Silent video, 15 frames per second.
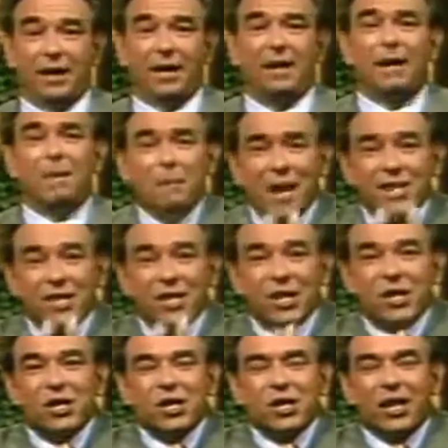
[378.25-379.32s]
The
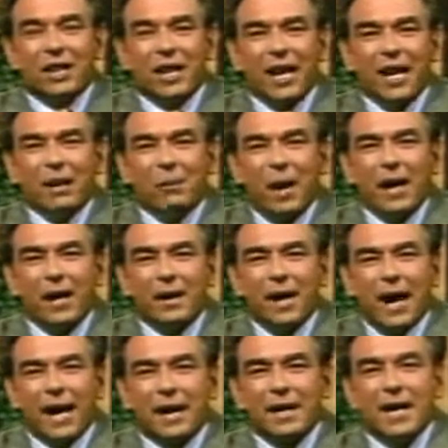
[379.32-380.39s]
message is contained right in
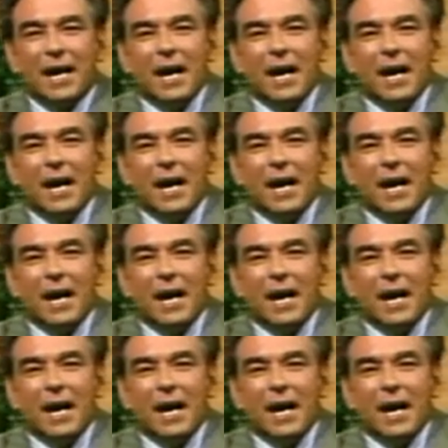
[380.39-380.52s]
that.